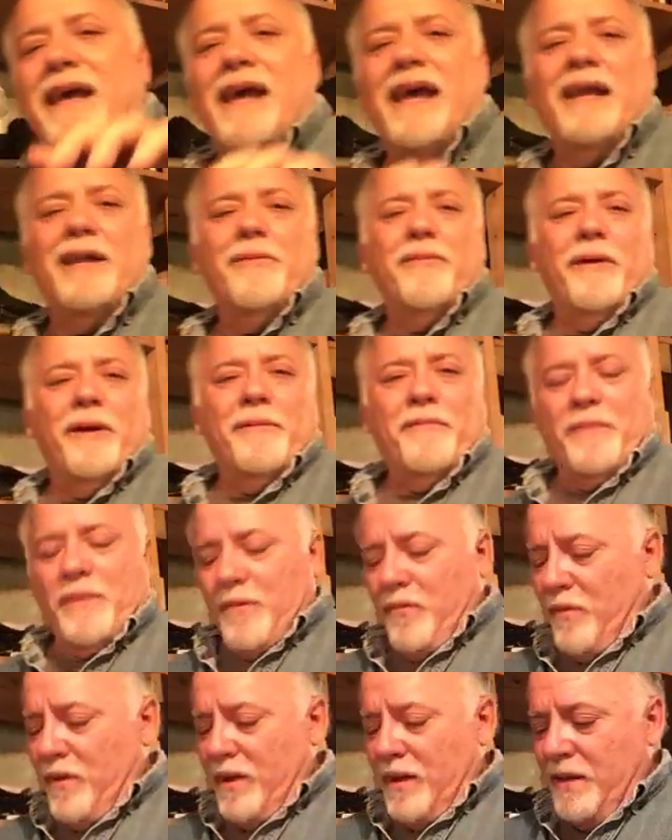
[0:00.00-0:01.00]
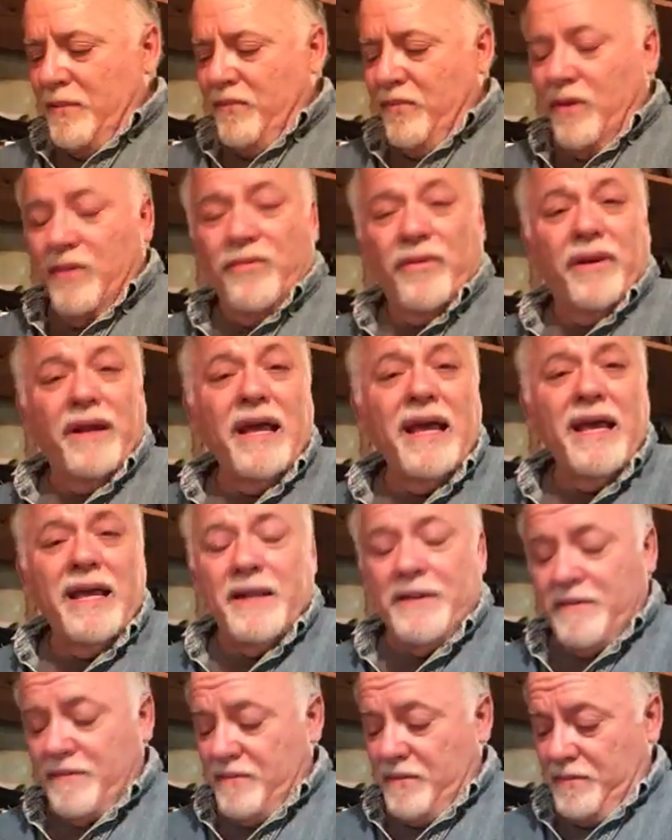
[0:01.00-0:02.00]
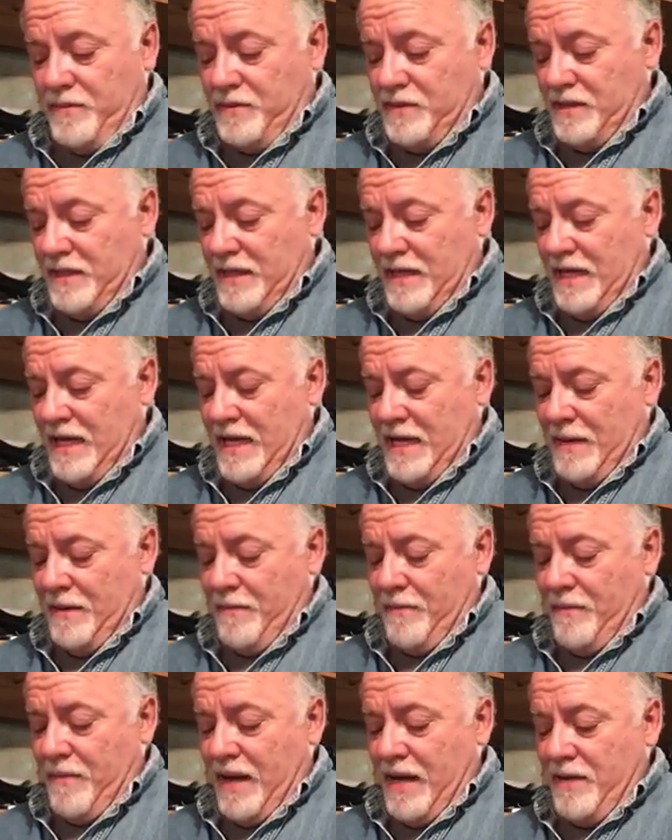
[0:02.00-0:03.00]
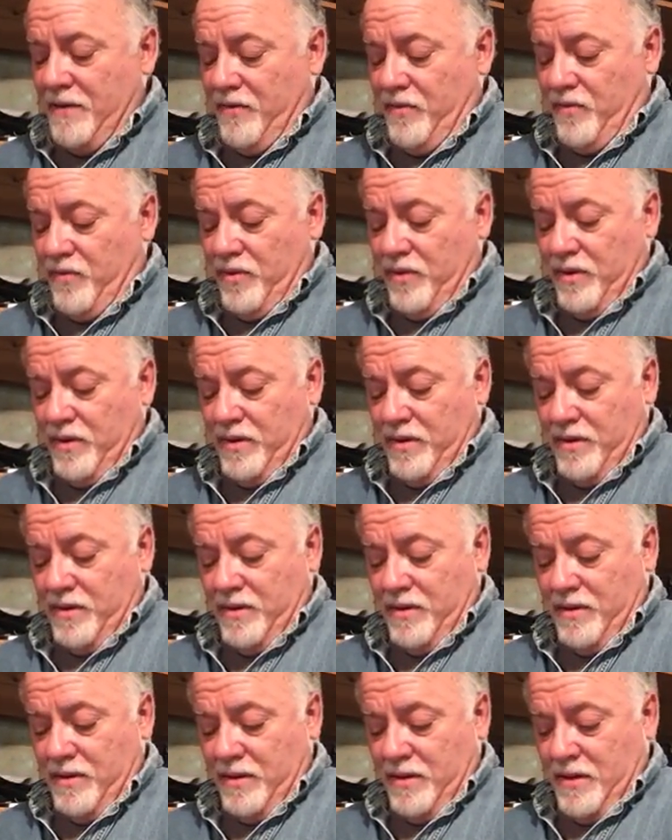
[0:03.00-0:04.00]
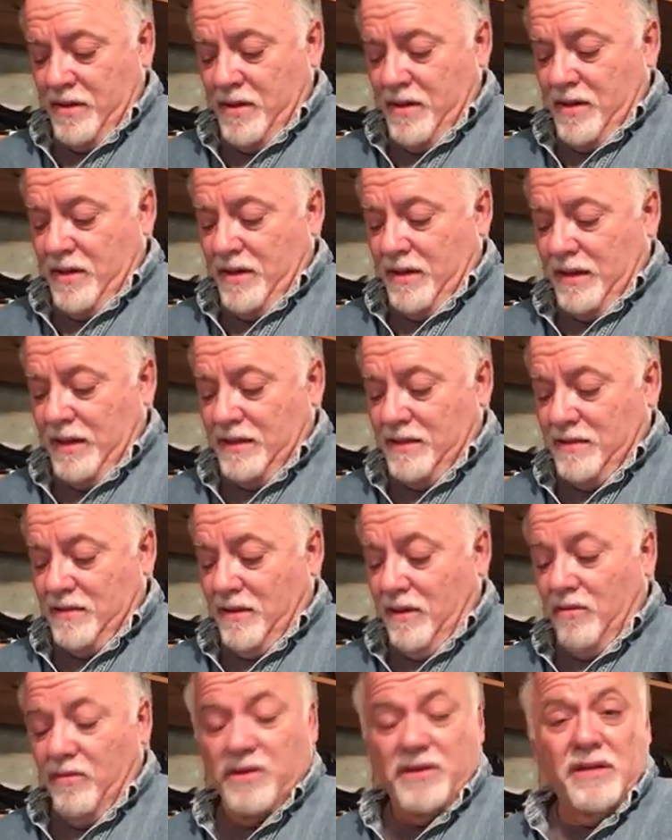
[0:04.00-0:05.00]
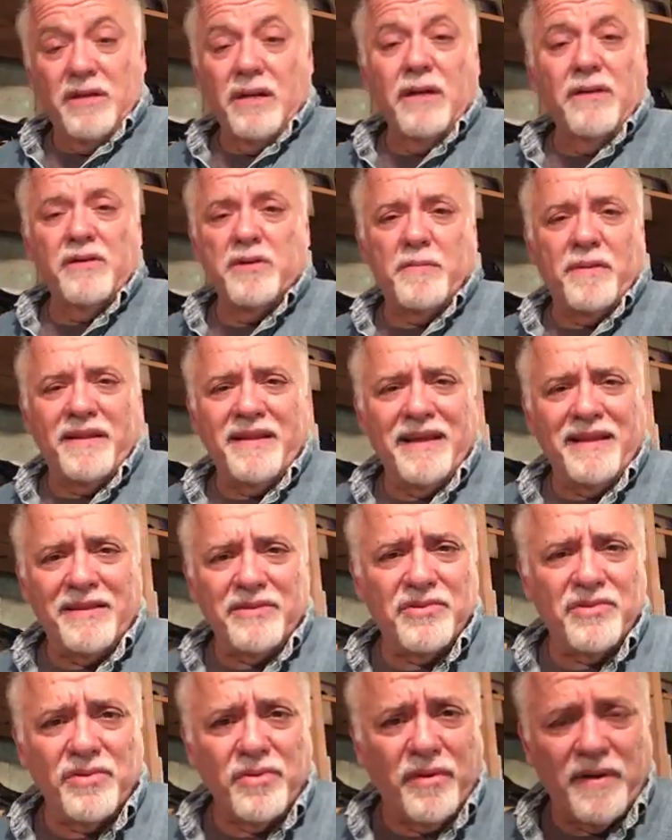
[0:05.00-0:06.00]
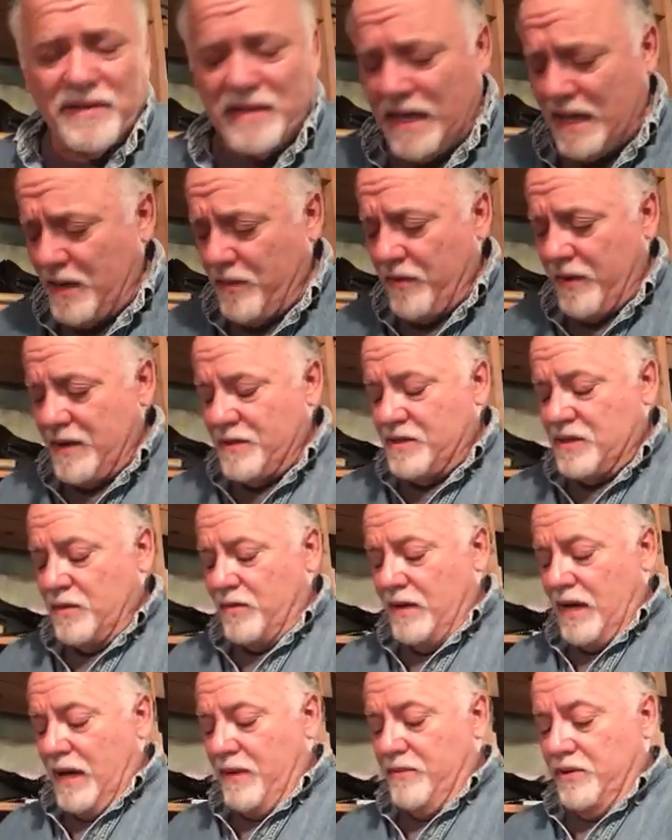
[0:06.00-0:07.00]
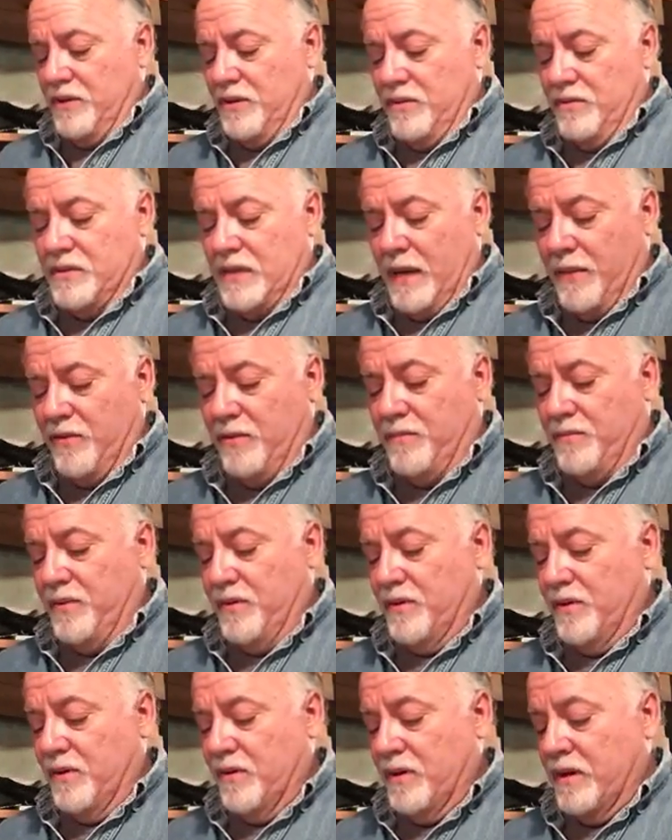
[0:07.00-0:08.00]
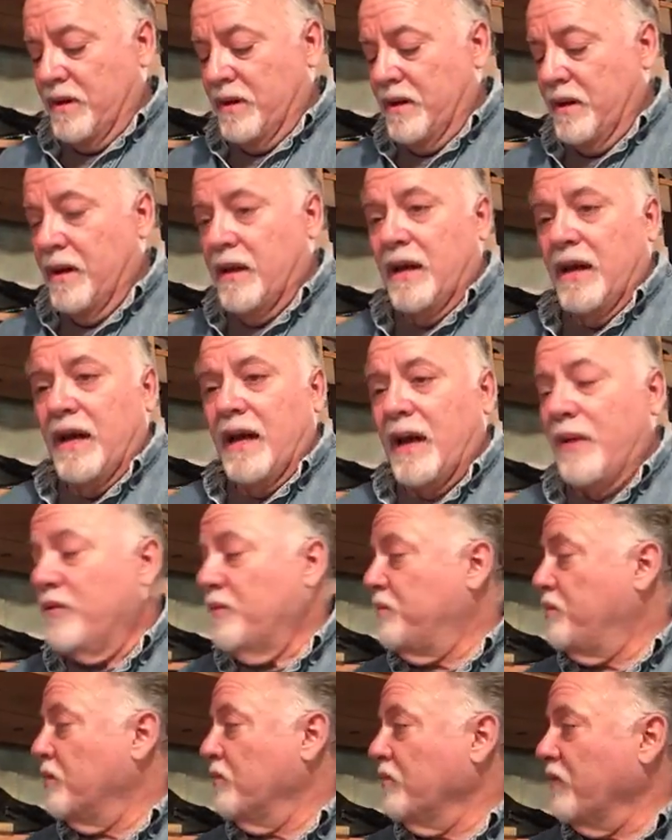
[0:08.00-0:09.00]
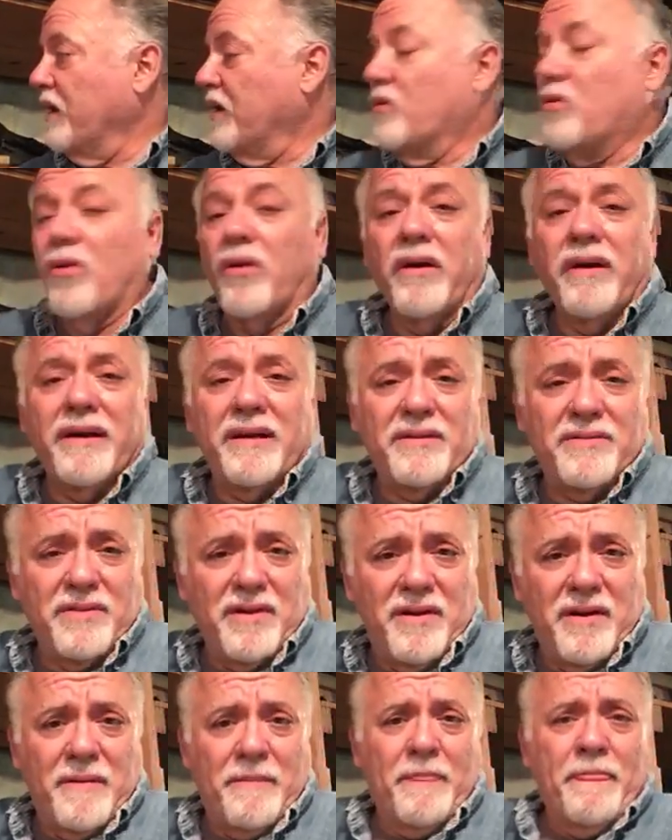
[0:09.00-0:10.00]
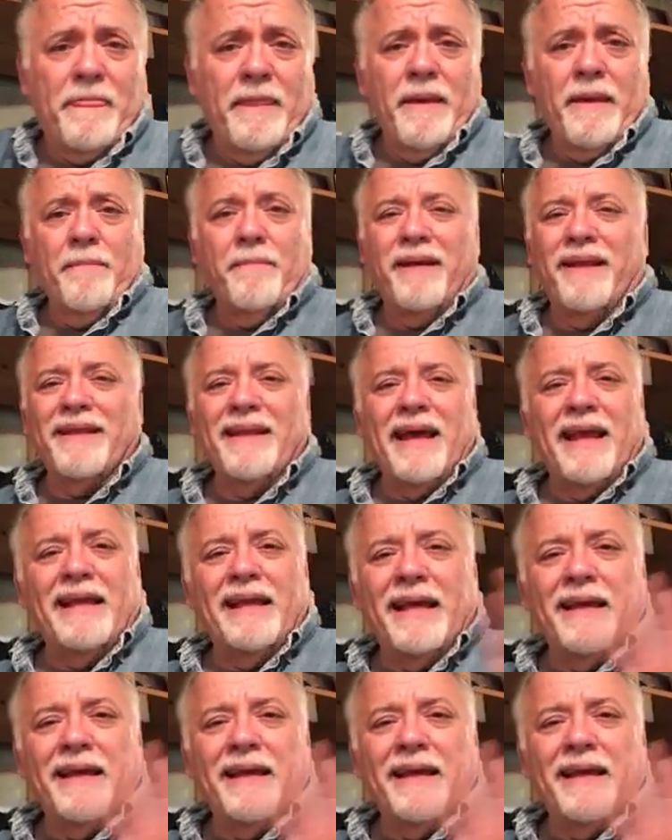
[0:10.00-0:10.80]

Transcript: Anyway, when we would eat, we would sit and eat, Maynard would, like, he'd always be telling stories anyway. So what I would do is I would put recordings on, but not